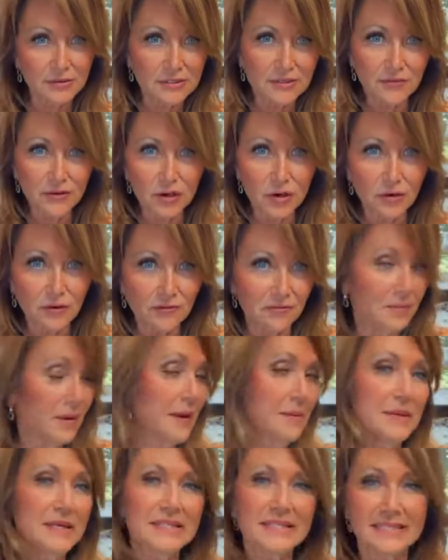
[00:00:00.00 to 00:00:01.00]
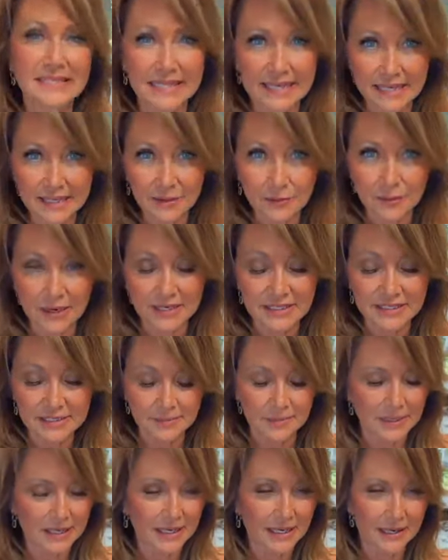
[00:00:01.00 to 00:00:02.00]
Those of you who've maybe seen the
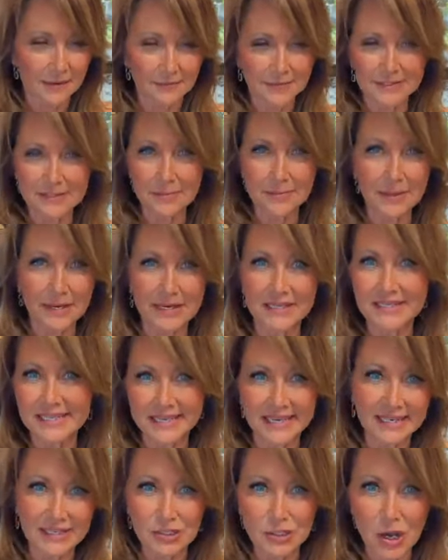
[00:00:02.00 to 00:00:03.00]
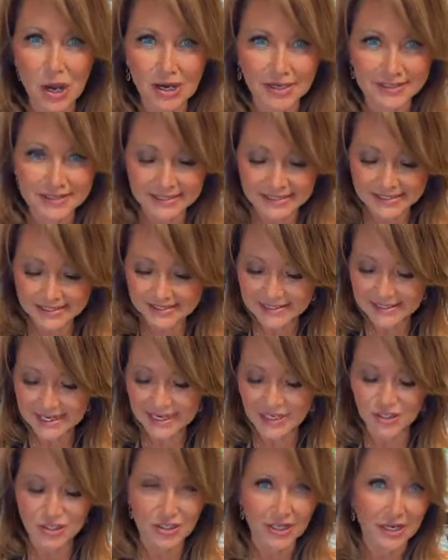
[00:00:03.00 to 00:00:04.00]
recipe, it was a big TikTok
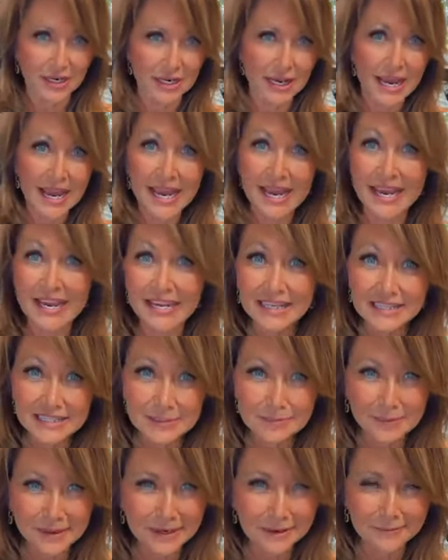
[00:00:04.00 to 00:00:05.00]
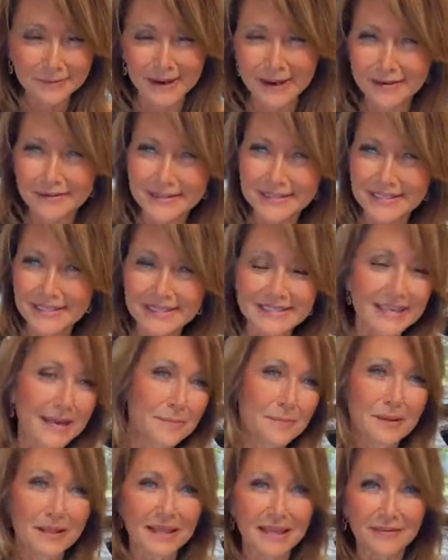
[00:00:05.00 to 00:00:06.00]
sensation. It's been around since,
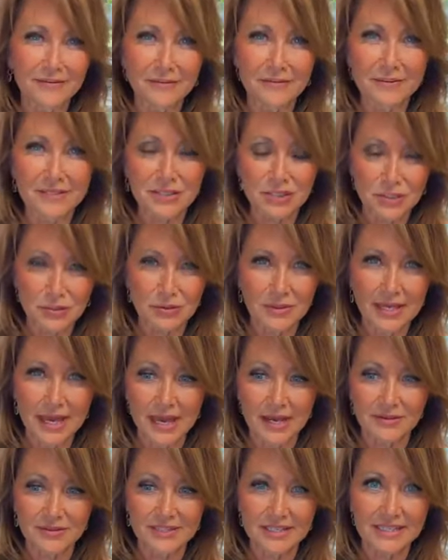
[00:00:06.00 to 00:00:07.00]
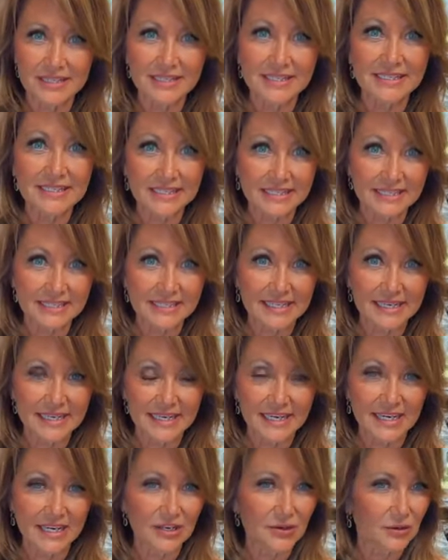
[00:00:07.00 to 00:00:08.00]
I believe it was
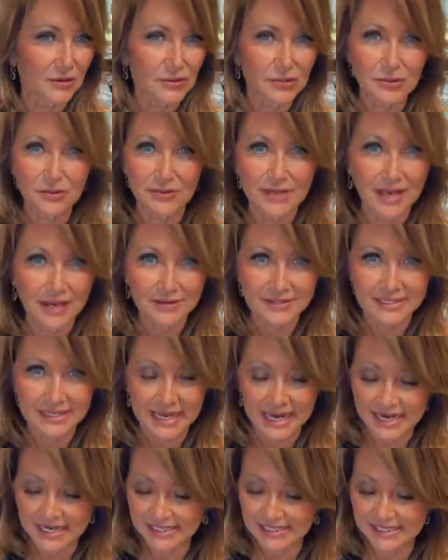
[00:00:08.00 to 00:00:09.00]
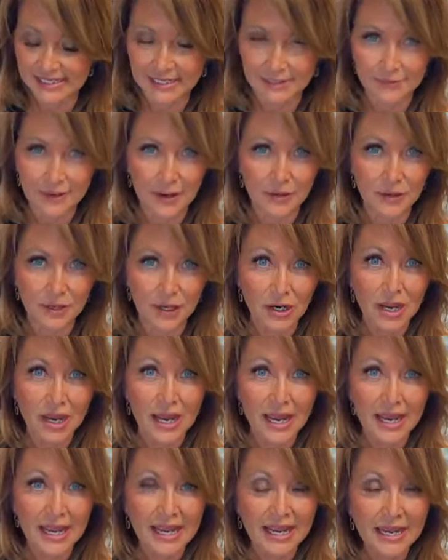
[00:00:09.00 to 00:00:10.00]
2016 or 2018, around there.
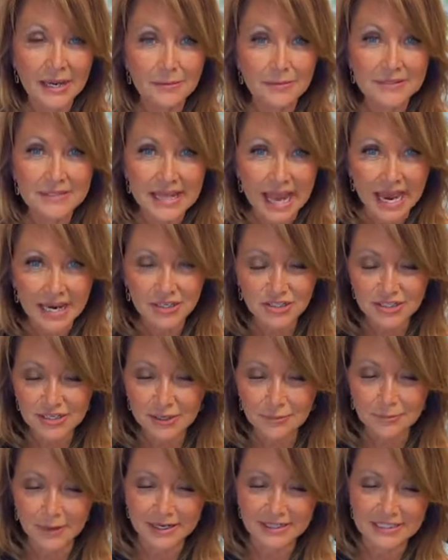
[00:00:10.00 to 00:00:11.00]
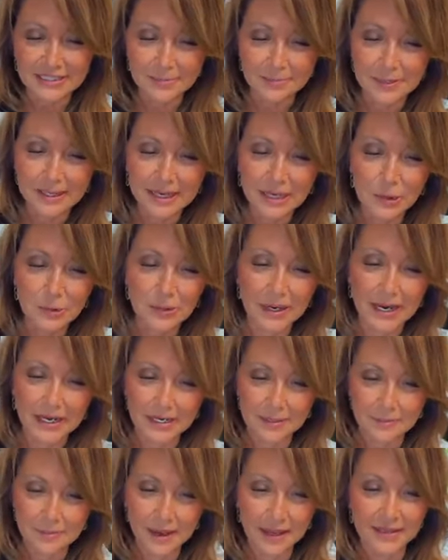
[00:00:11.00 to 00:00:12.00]
It was actually a recipe
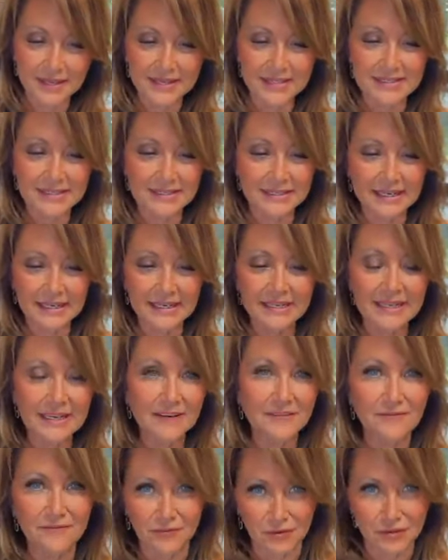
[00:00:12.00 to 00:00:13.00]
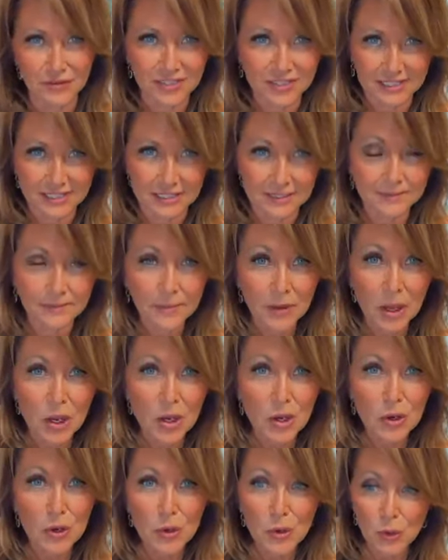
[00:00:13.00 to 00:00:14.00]
created by this Lindy Furston,
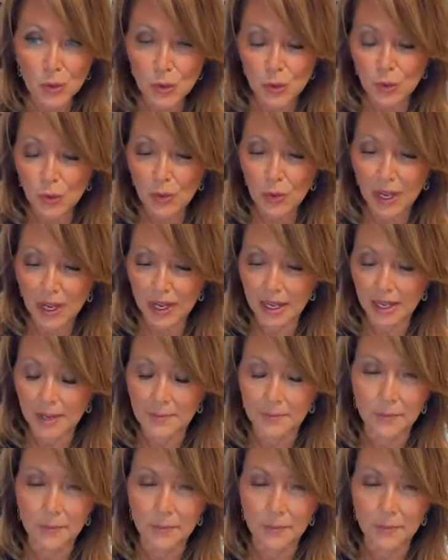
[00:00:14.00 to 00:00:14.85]
who